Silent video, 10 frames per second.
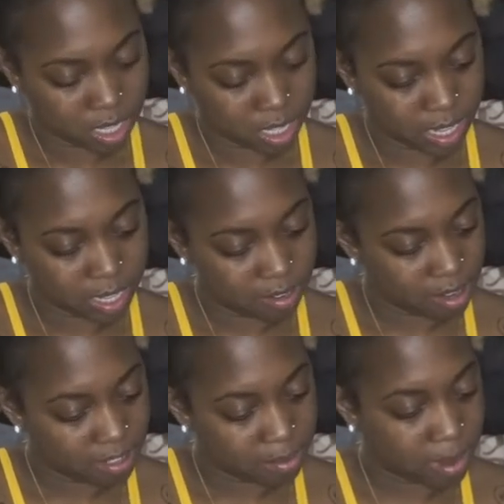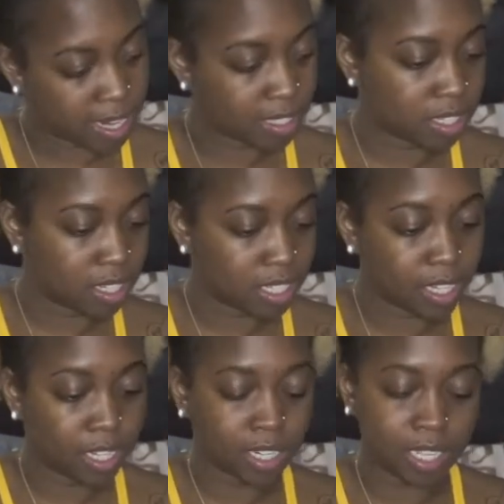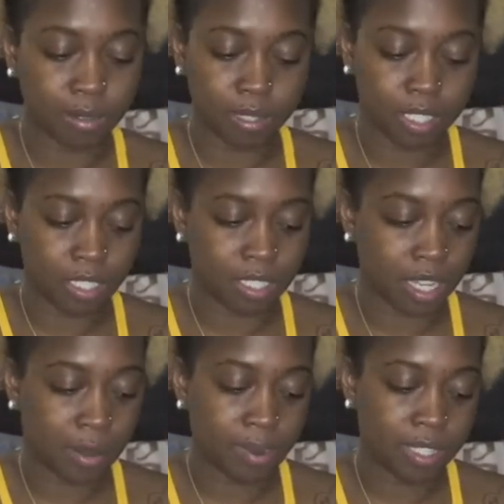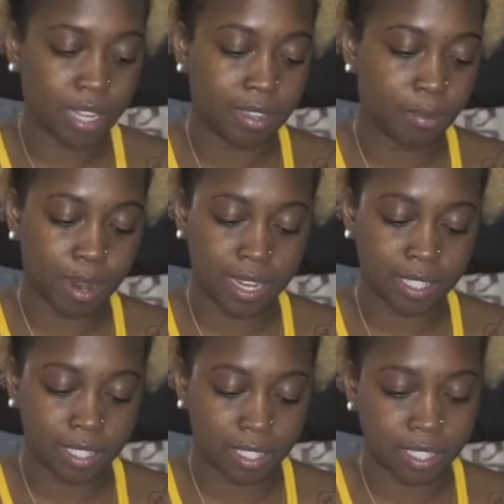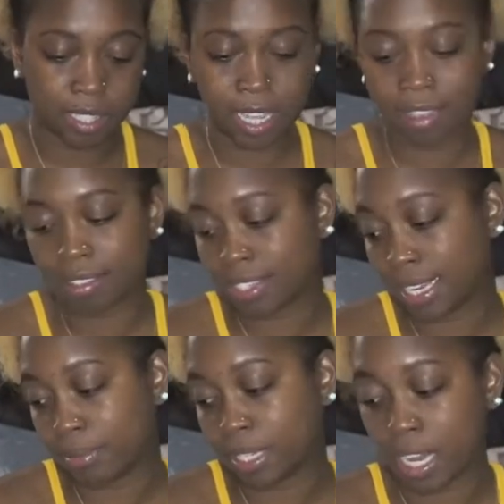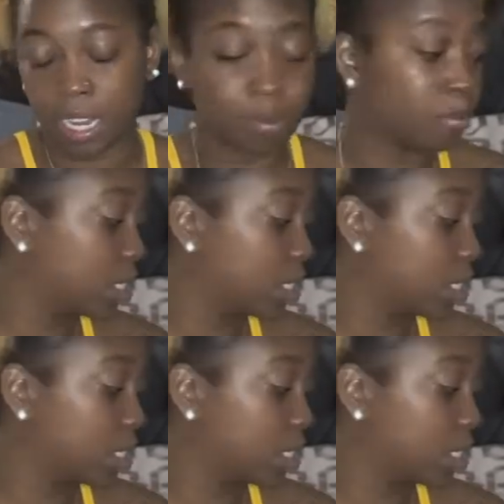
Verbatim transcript: they don't have the prices on here because I would just I would tell you the prices at the same time